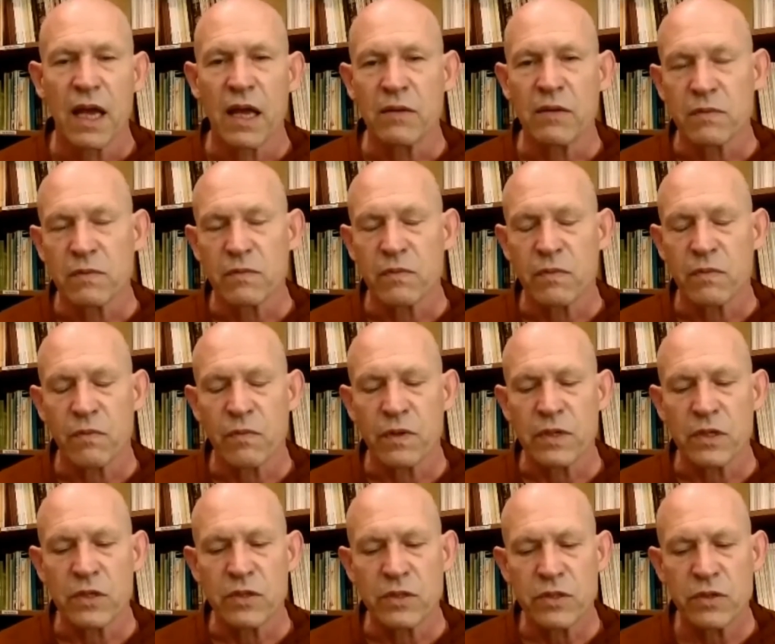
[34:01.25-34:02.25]
And
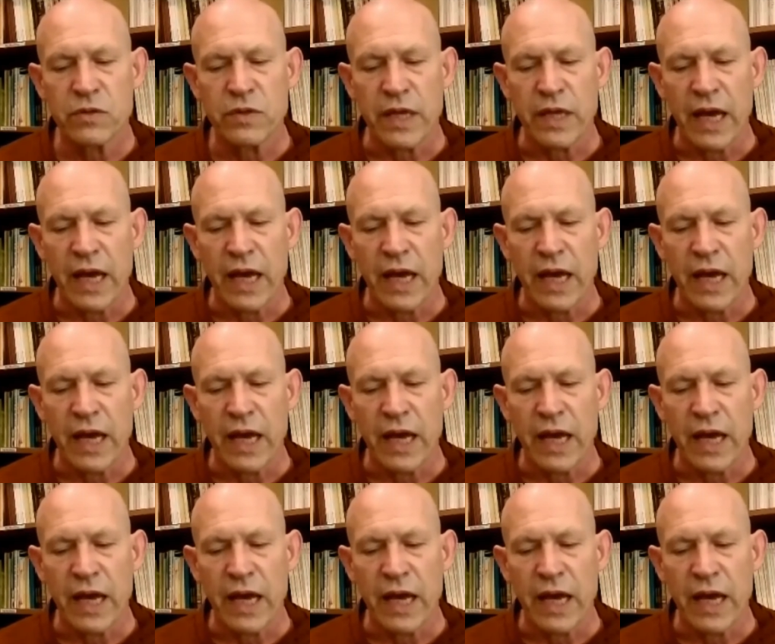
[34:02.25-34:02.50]
when you do